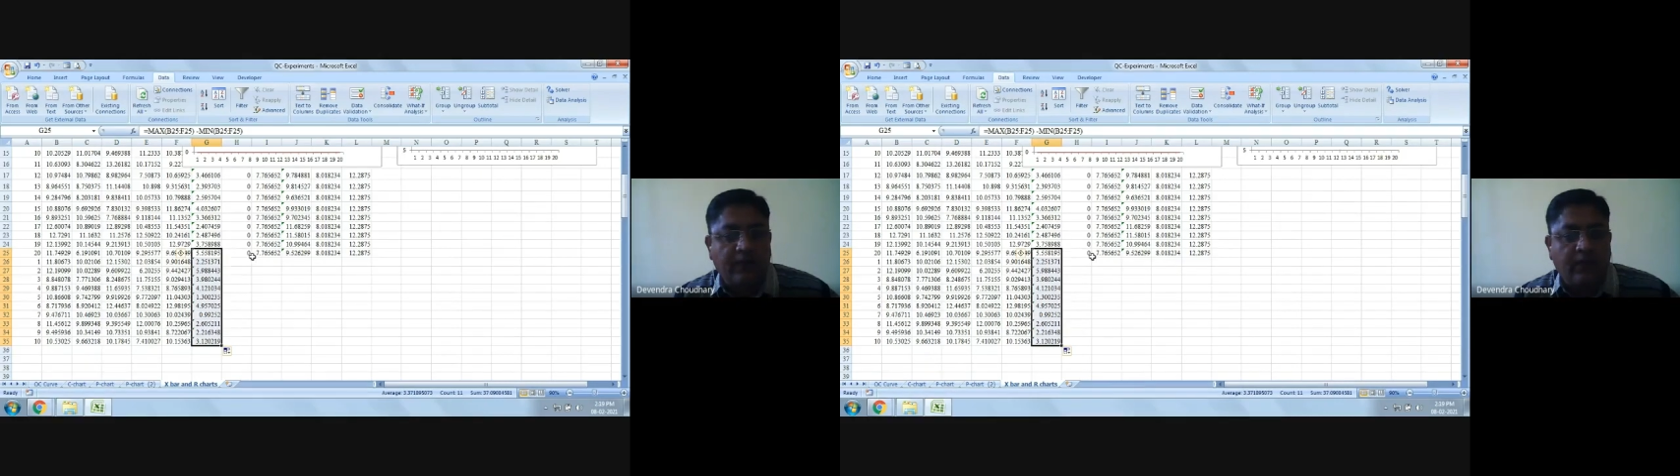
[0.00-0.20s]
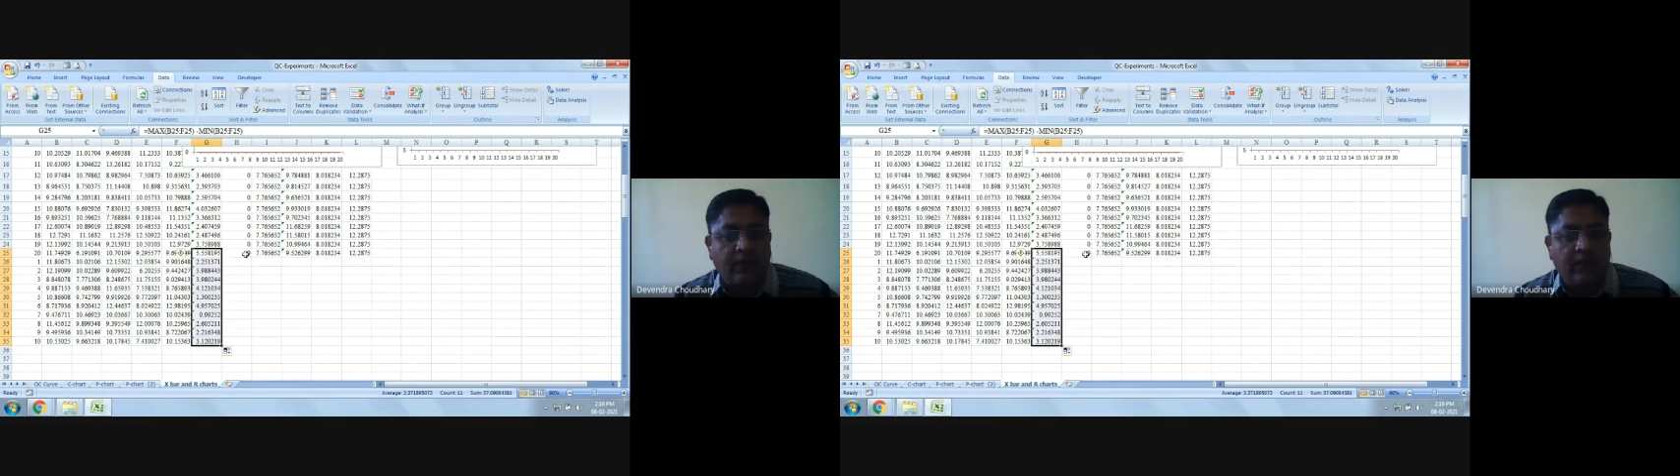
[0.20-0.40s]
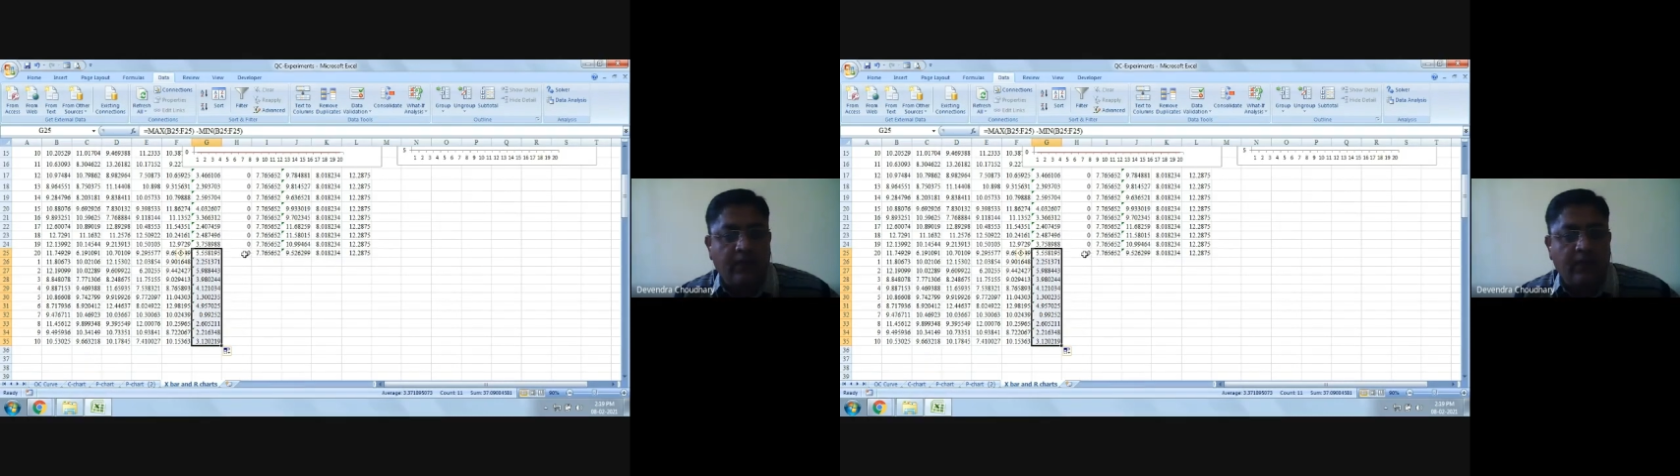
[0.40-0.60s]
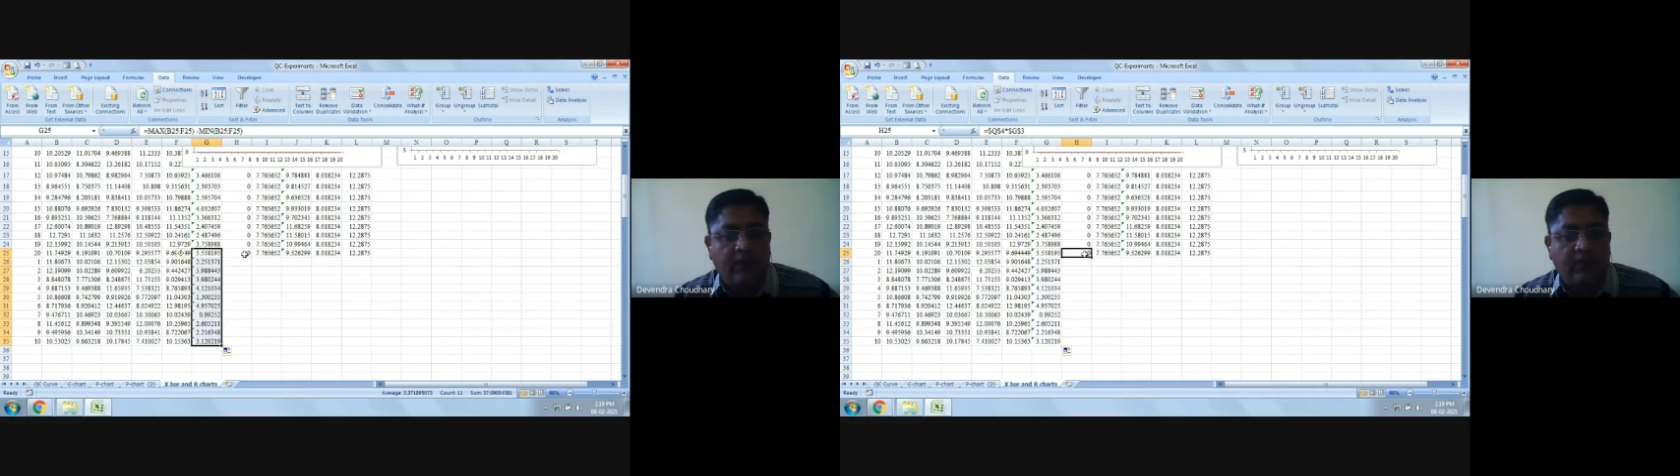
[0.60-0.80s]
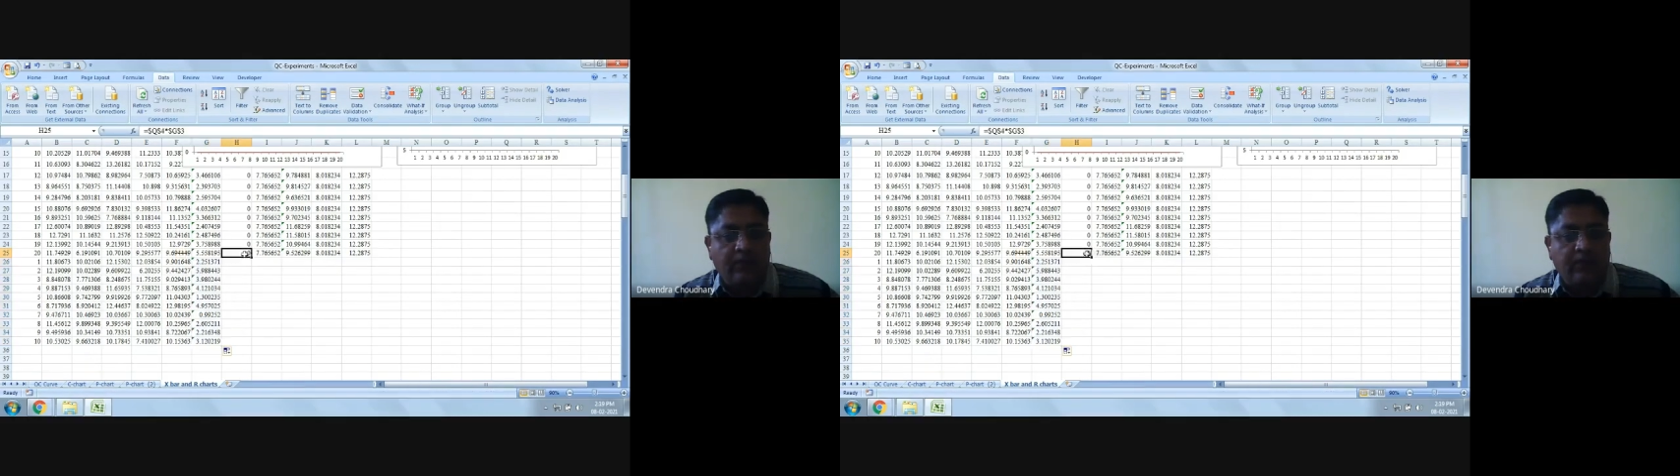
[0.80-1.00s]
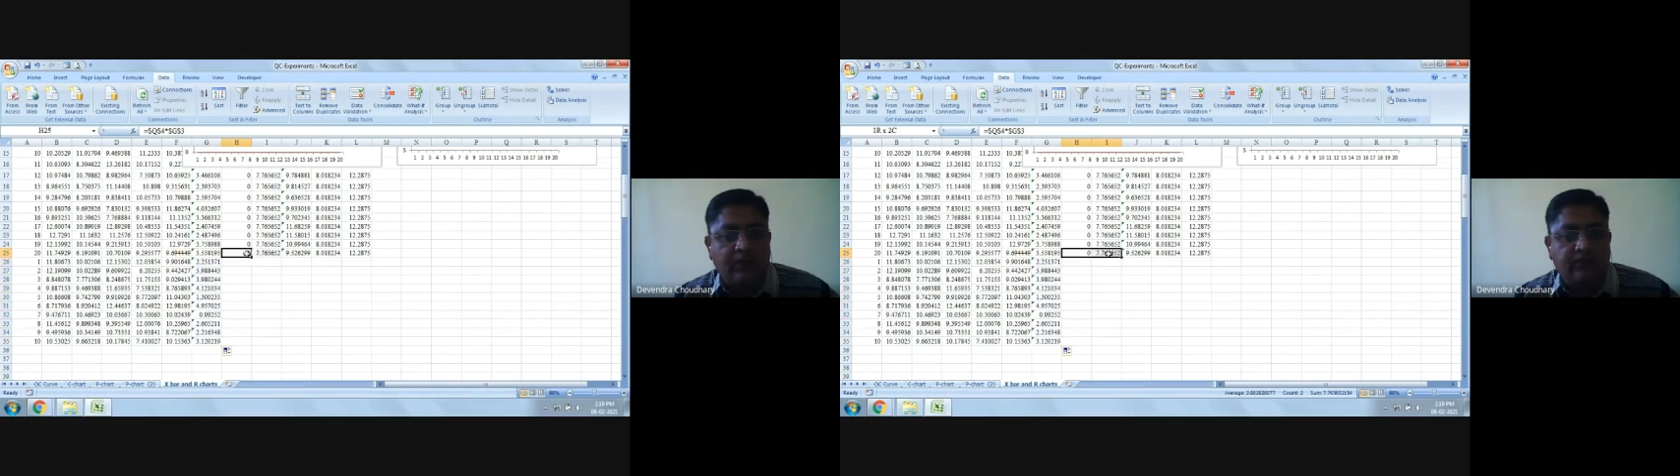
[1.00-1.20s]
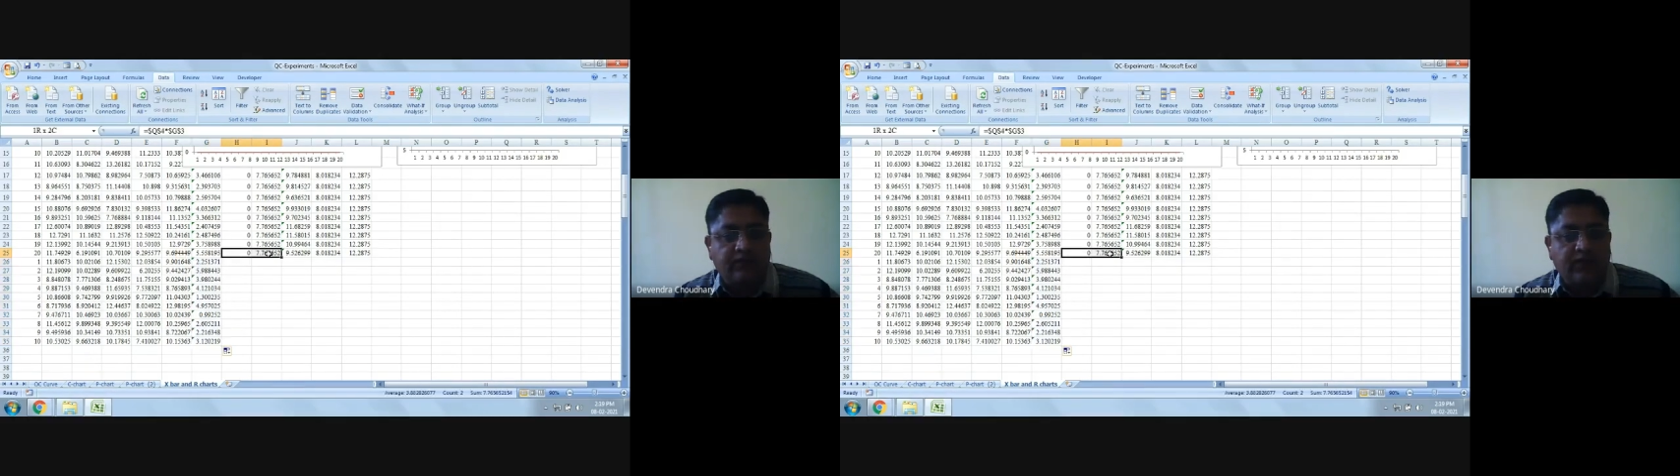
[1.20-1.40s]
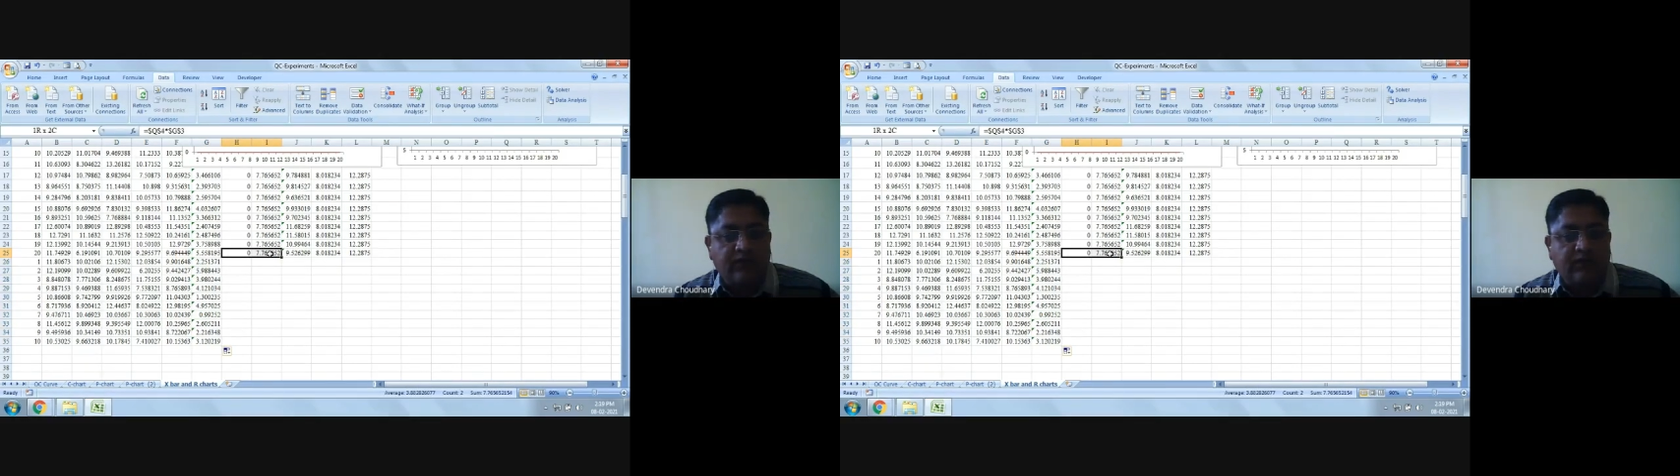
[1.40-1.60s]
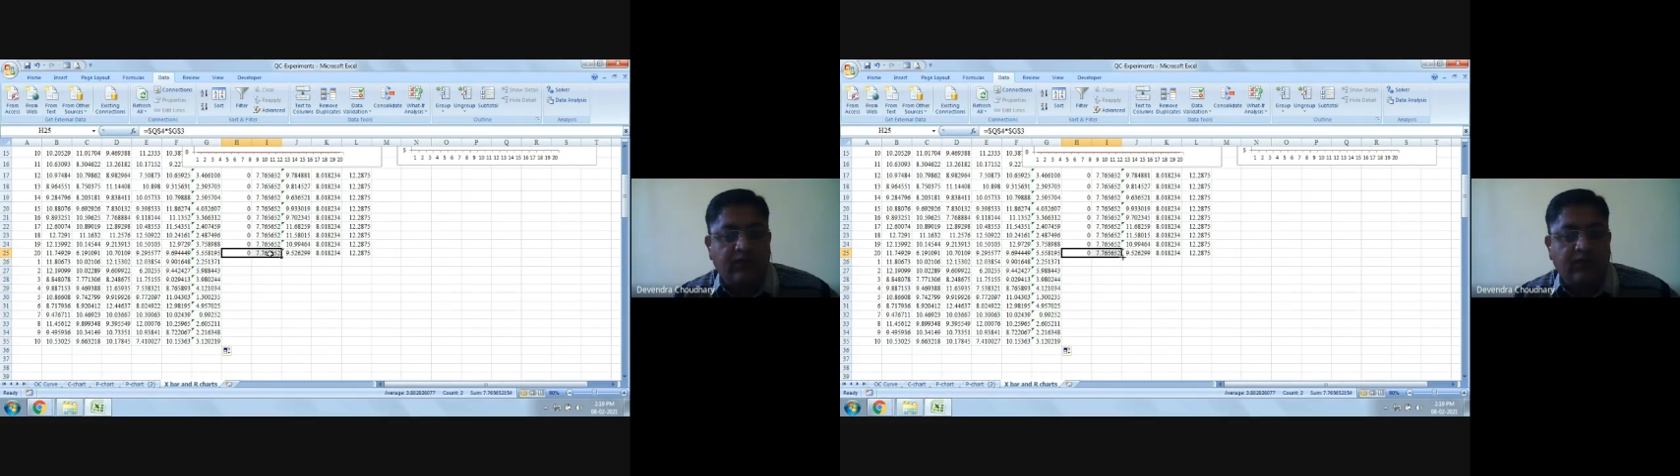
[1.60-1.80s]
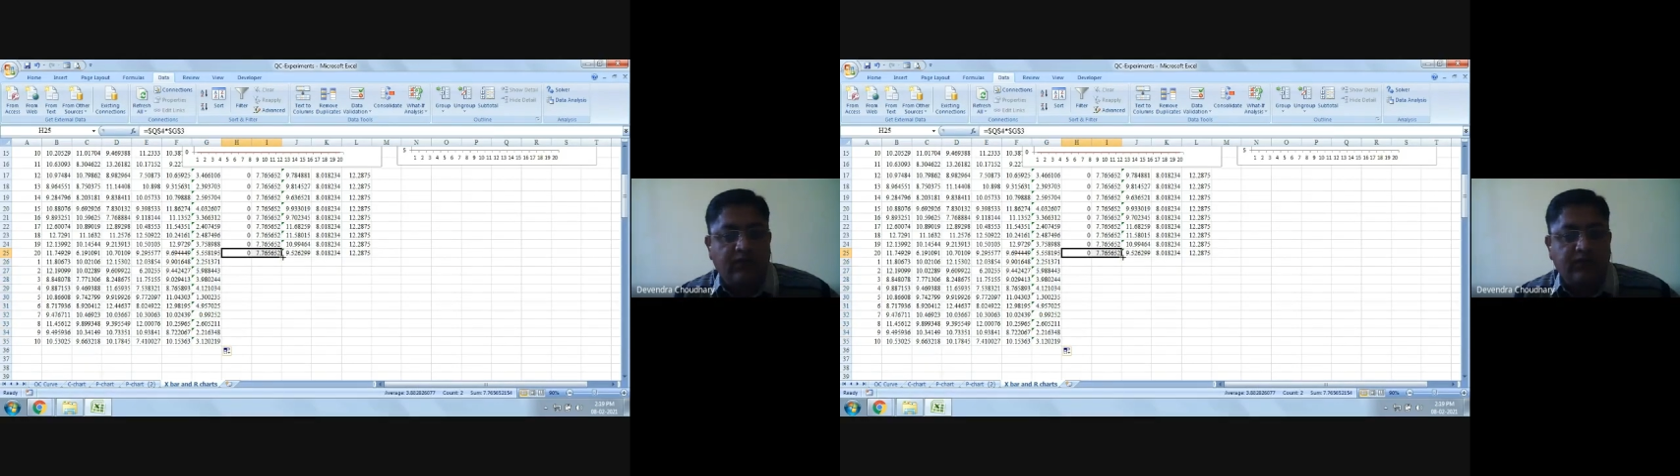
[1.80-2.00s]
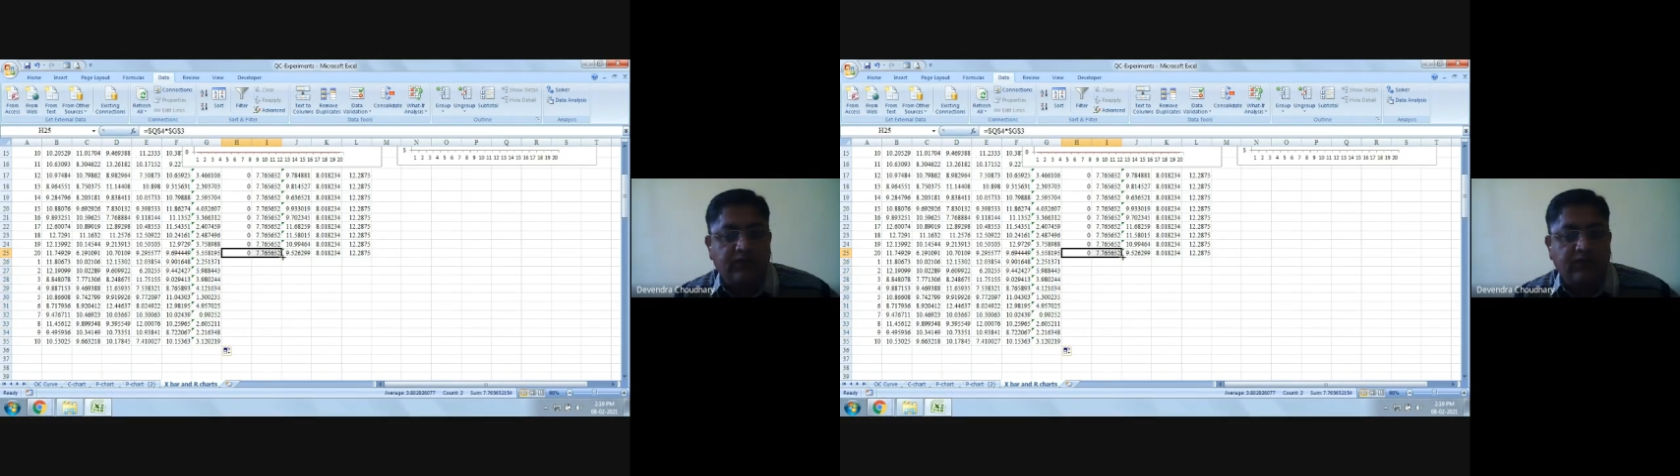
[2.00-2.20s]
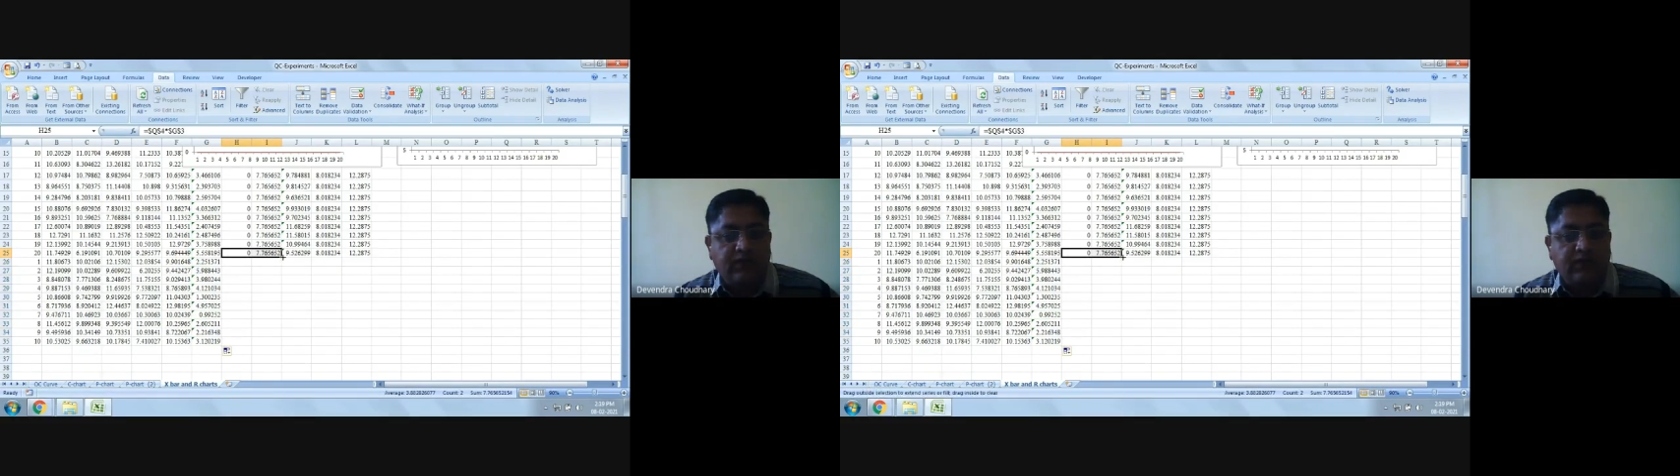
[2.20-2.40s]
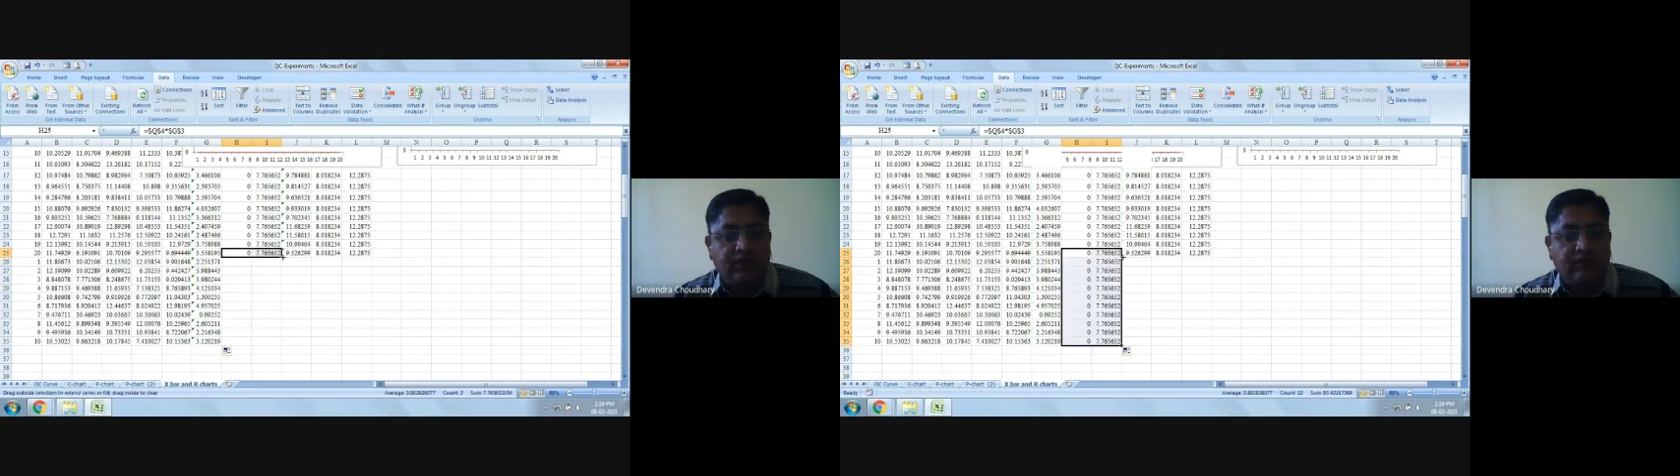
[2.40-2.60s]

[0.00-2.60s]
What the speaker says: These will remain constant because